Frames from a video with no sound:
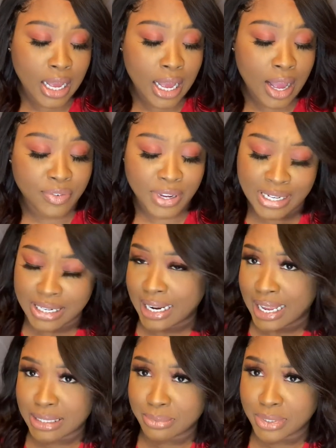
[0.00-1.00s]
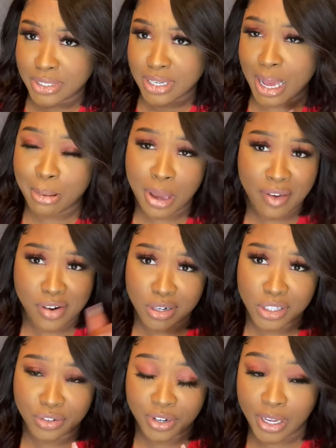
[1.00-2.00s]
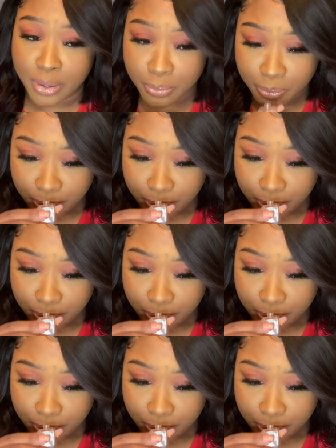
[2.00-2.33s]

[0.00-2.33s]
I forget the last one. I'm gonna have it on the screen.